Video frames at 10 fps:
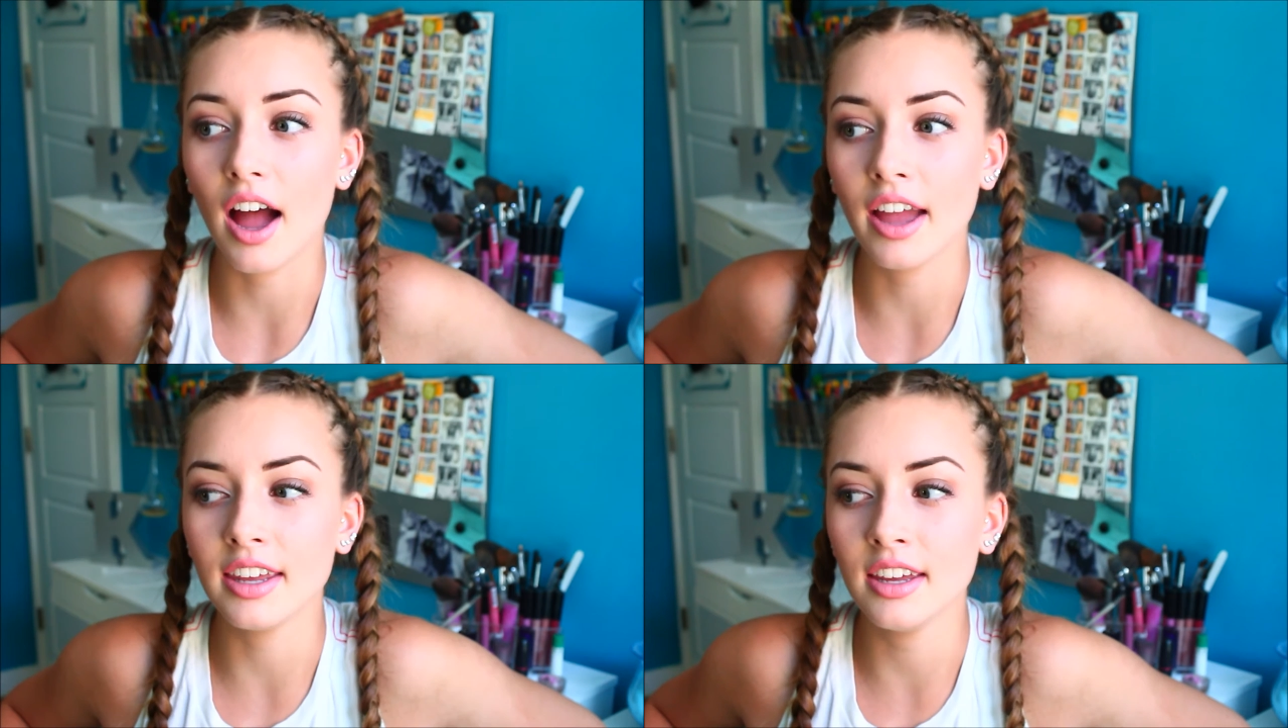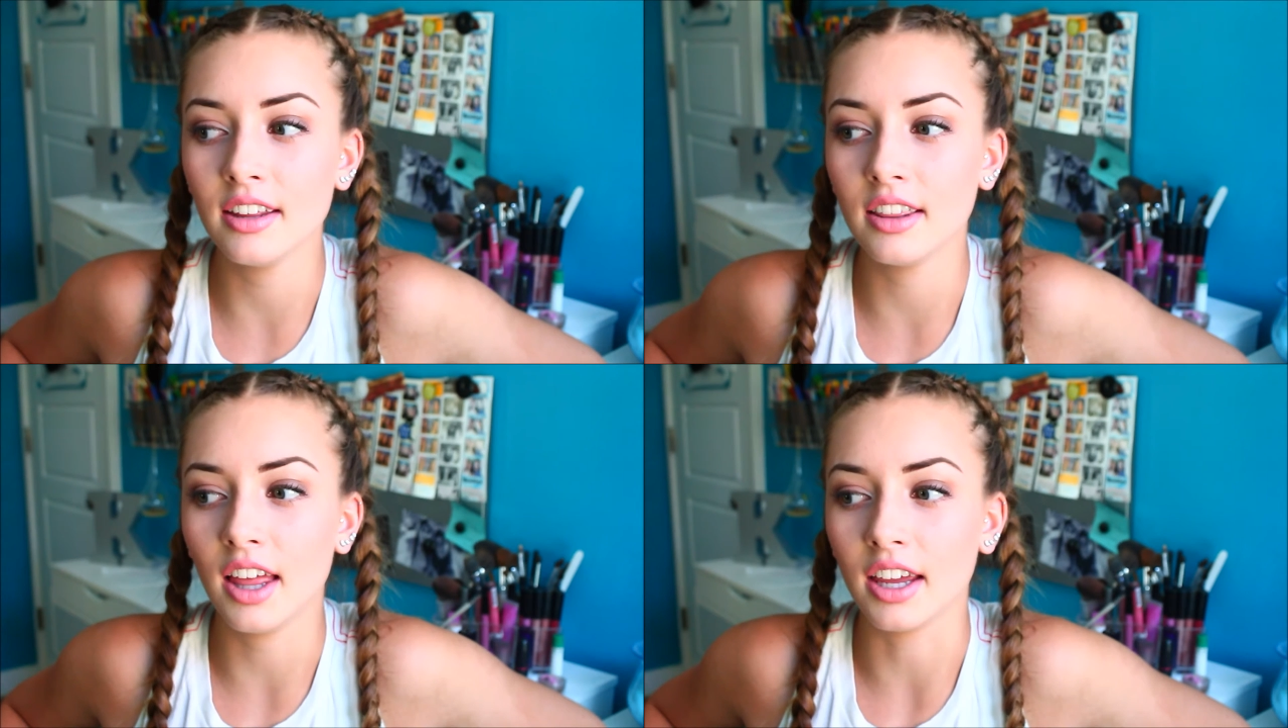I
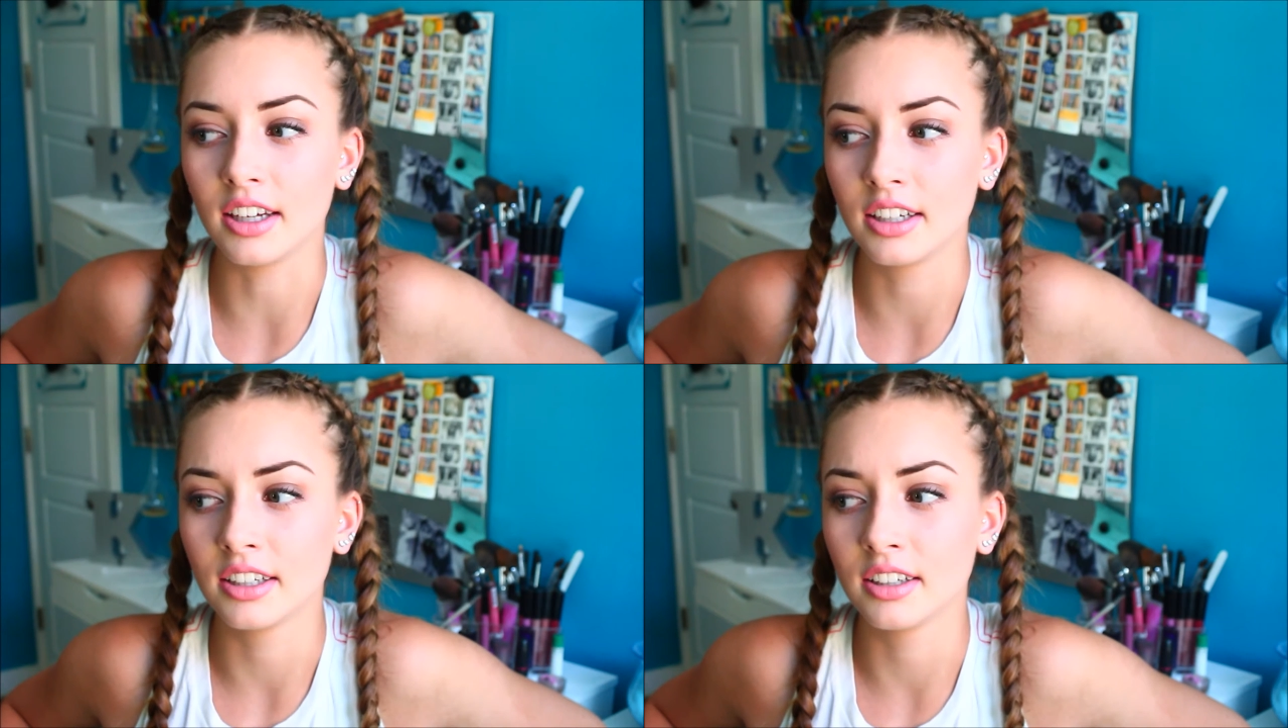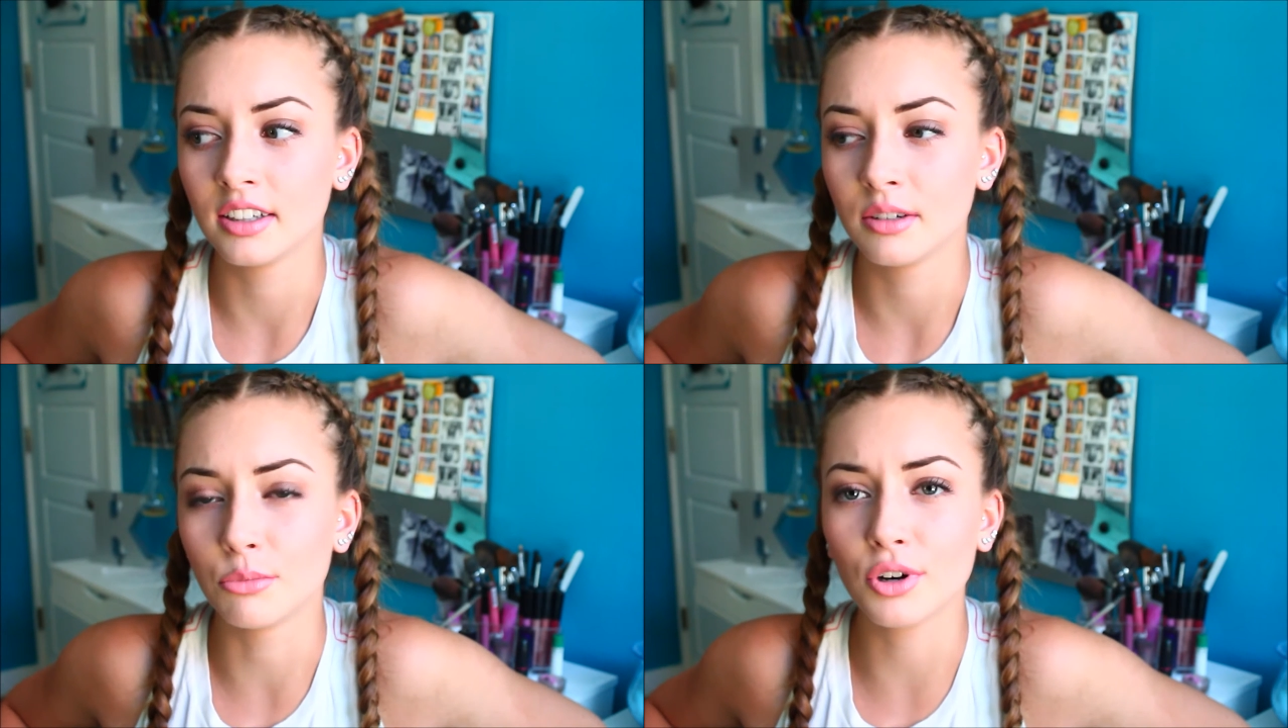get like
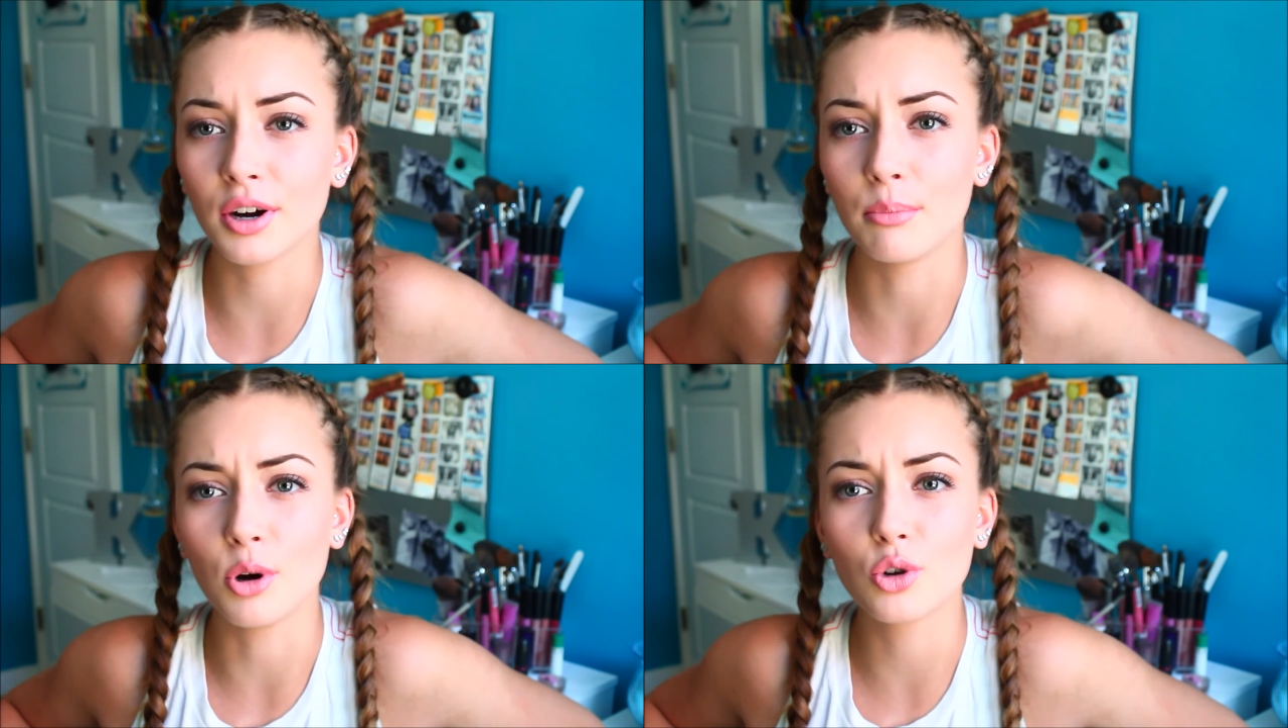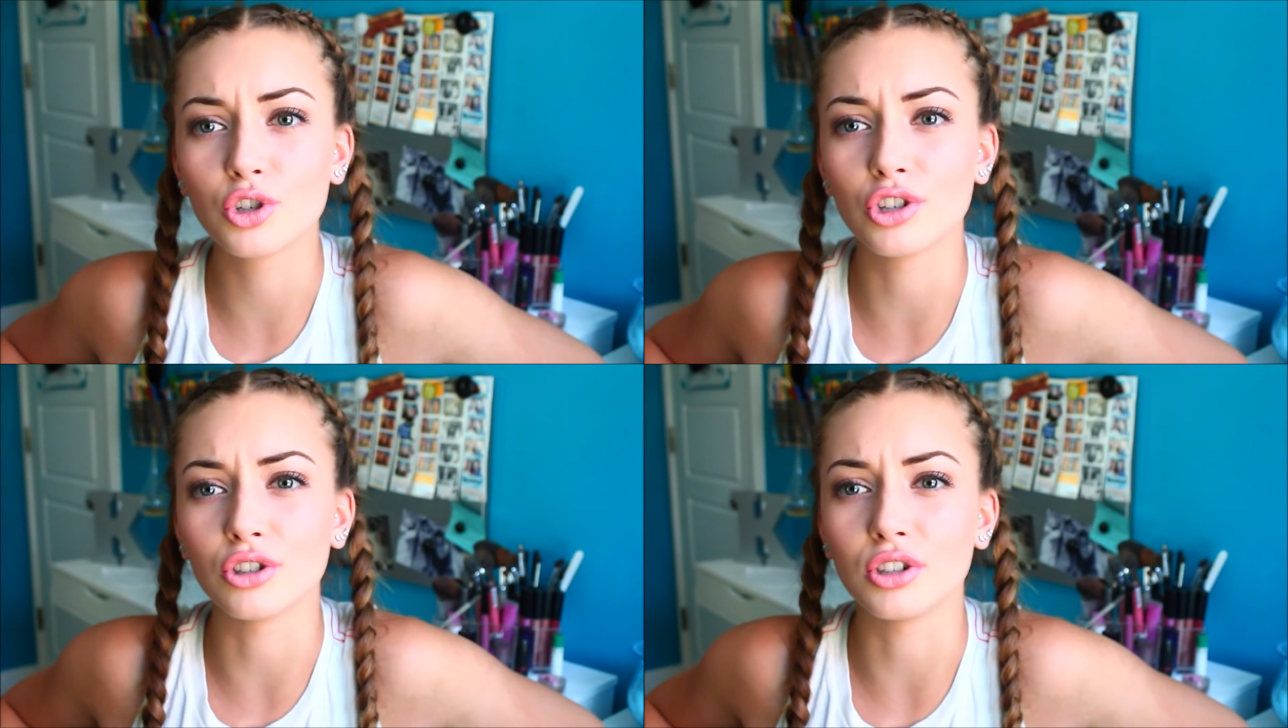more
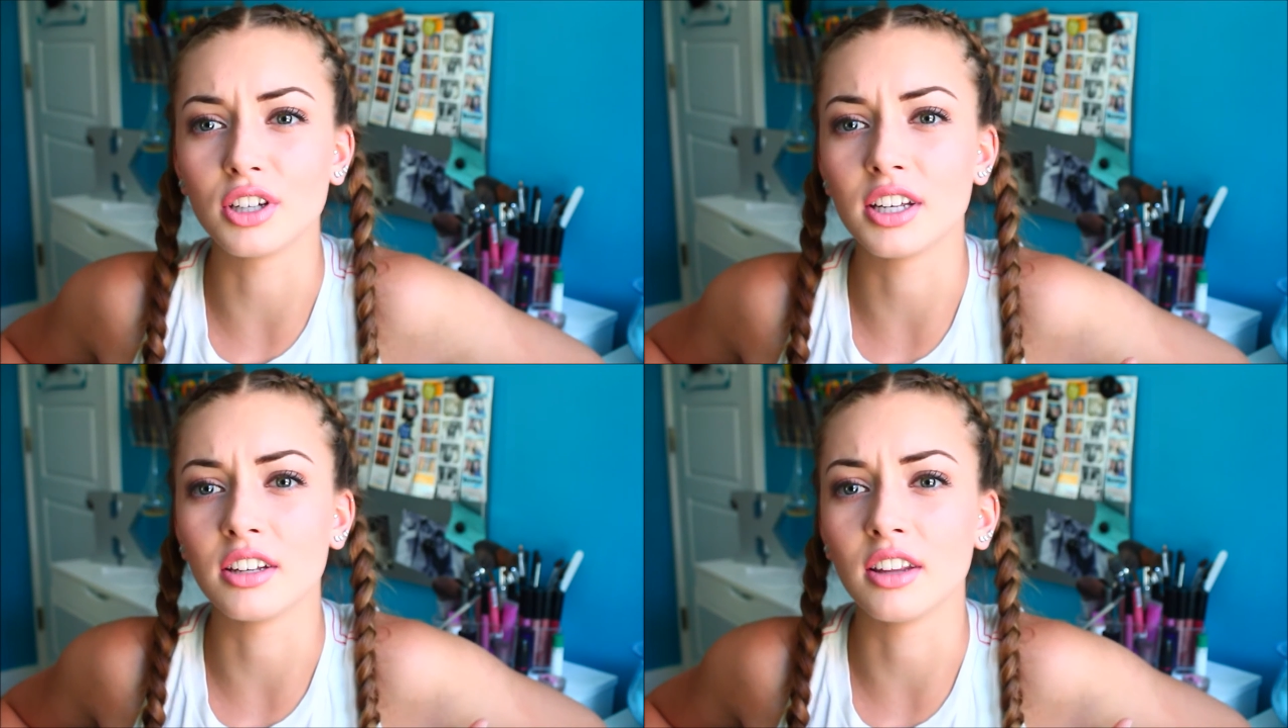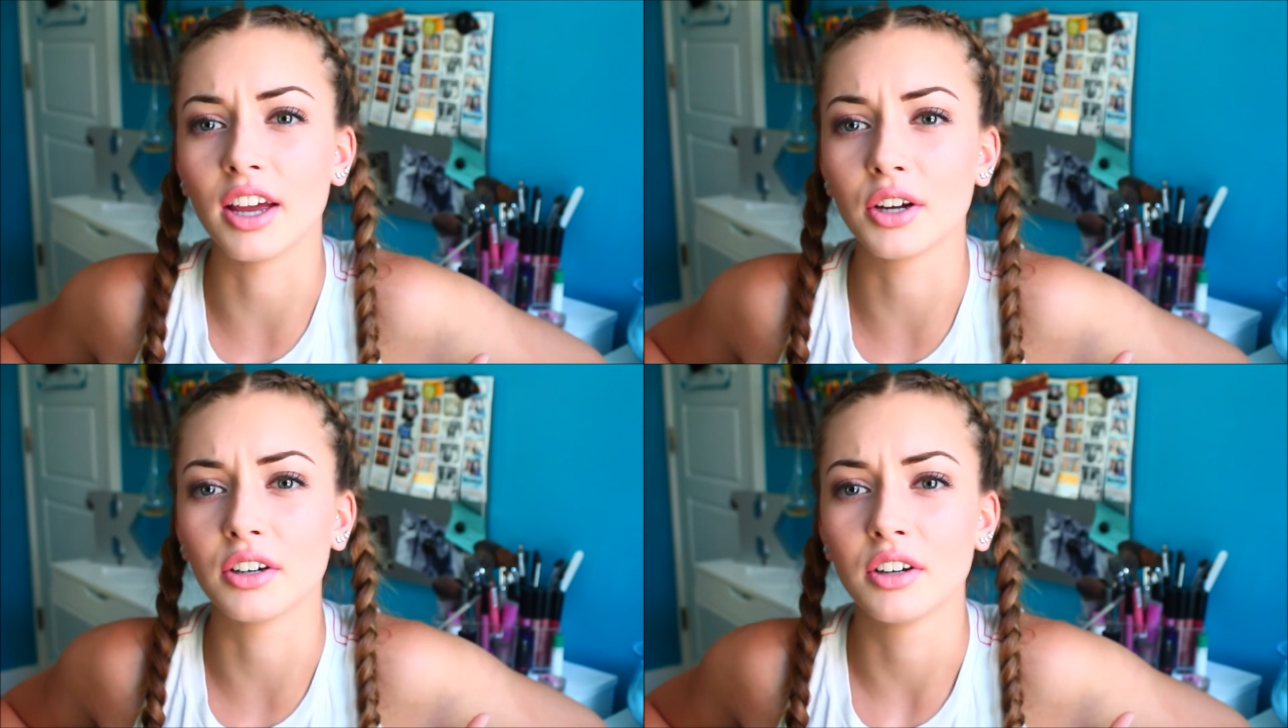emotional and like